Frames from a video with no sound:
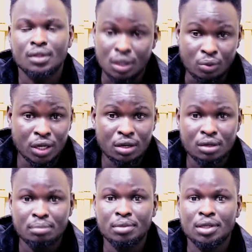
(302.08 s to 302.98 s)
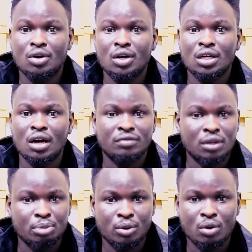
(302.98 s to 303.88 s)
they will be going
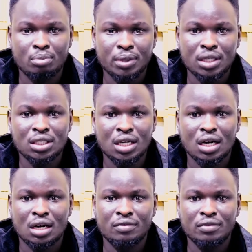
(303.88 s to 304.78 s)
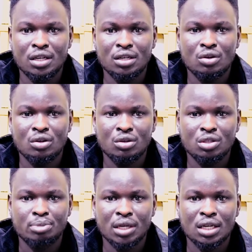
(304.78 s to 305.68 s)
after completing and unveiling all
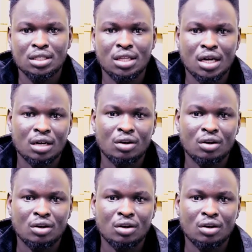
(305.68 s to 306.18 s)
those players. They are